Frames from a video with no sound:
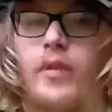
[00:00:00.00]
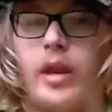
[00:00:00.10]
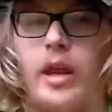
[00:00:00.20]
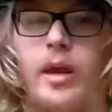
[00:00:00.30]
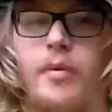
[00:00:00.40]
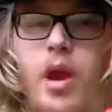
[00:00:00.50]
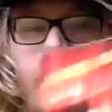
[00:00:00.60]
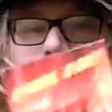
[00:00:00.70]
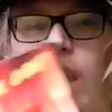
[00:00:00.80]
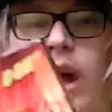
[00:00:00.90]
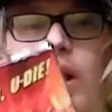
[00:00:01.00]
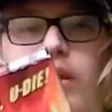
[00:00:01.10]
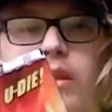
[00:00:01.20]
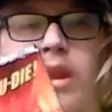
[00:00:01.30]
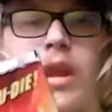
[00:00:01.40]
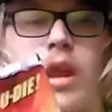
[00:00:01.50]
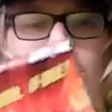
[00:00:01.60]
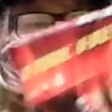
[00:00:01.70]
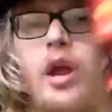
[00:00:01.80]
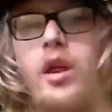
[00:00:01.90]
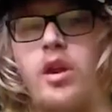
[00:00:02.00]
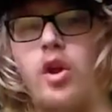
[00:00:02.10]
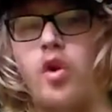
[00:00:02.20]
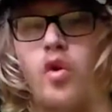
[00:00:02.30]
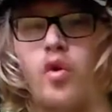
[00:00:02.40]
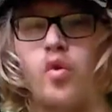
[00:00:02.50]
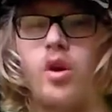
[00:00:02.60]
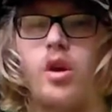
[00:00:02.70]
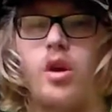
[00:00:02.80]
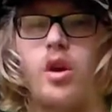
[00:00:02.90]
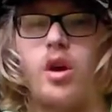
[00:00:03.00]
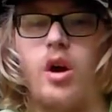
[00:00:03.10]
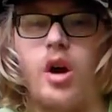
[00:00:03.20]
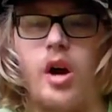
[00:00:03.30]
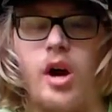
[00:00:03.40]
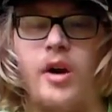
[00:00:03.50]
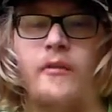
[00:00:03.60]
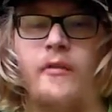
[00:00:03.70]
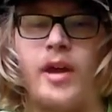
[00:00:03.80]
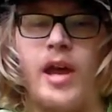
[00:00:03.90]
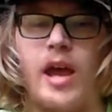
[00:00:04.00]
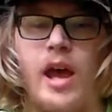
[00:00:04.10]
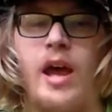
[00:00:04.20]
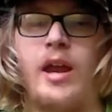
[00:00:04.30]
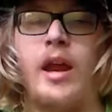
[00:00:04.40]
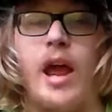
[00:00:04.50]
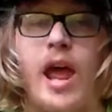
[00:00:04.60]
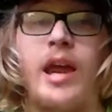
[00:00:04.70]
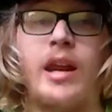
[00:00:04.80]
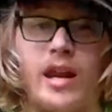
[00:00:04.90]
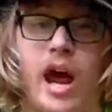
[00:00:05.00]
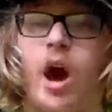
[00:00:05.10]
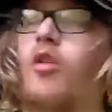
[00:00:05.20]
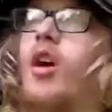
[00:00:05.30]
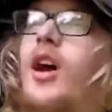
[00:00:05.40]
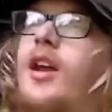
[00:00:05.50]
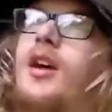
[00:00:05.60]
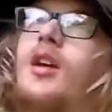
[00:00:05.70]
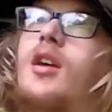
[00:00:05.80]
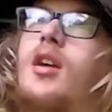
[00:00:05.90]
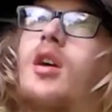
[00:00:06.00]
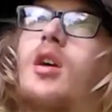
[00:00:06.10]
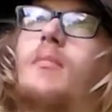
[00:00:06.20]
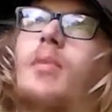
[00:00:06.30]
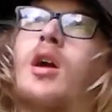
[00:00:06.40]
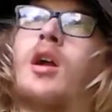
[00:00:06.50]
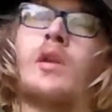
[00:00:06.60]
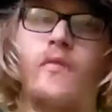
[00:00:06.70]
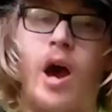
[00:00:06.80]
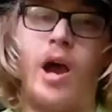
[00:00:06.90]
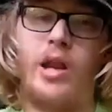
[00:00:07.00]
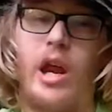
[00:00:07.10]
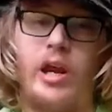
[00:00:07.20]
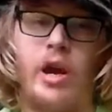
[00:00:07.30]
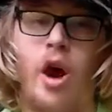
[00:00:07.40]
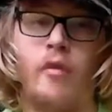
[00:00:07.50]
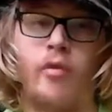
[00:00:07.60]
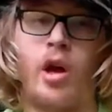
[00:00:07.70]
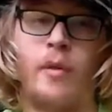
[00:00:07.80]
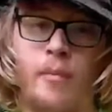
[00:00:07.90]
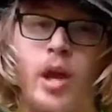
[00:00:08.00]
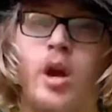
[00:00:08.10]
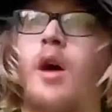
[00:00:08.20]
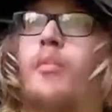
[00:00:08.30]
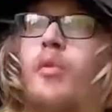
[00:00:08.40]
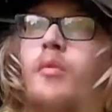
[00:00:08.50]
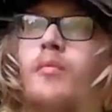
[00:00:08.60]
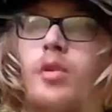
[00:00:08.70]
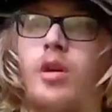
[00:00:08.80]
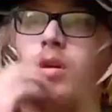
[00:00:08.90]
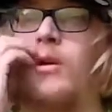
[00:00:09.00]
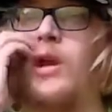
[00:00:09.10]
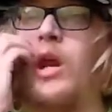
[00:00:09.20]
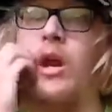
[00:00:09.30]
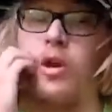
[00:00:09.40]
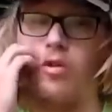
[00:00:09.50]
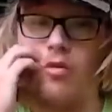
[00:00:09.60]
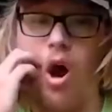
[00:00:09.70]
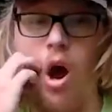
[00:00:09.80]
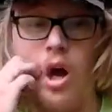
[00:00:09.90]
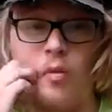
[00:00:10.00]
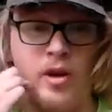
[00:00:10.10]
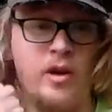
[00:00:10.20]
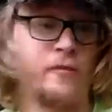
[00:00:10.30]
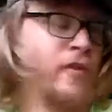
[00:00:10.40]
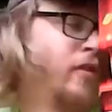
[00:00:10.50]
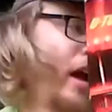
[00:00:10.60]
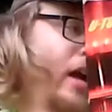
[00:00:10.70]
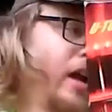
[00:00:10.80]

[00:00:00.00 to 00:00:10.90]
He apparently has the IQ of an egg salad, because he finds a non-running pickup in a garage, which is a 59